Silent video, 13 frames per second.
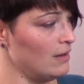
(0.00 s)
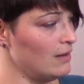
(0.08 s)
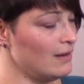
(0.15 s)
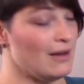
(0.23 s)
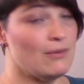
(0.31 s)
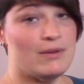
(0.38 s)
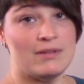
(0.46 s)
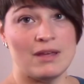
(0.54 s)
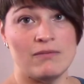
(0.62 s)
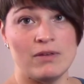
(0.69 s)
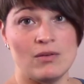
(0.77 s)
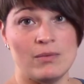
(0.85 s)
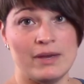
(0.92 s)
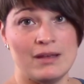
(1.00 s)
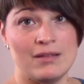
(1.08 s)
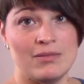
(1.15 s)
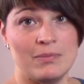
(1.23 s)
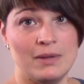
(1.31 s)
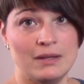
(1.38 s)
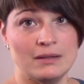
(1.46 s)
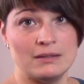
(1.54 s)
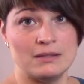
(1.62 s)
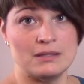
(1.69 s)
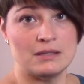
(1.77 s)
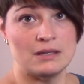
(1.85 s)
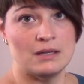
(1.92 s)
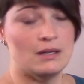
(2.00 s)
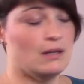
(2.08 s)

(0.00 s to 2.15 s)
now he's giving away his mittens."